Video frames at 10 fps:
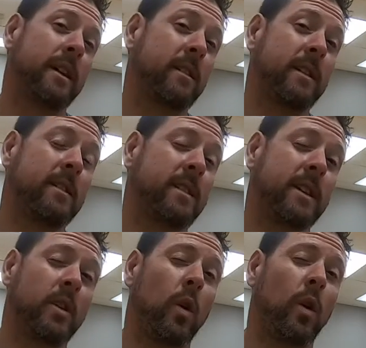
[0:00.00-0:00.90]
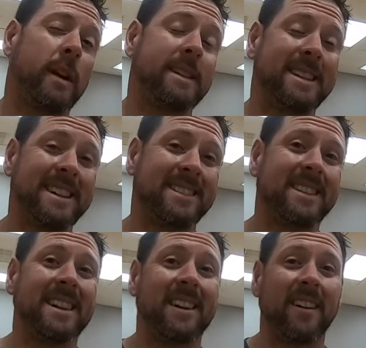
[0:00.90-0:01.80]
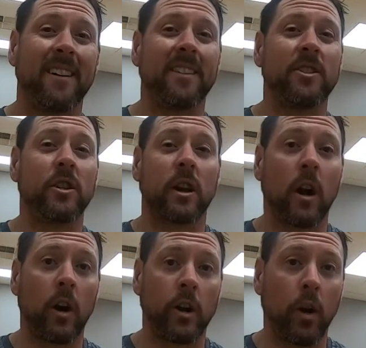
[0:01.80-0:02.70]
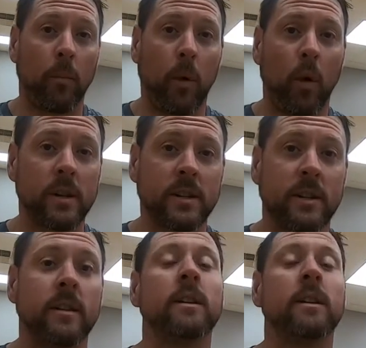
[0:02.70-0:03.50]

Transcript: increasing your intensity on your cardio portion.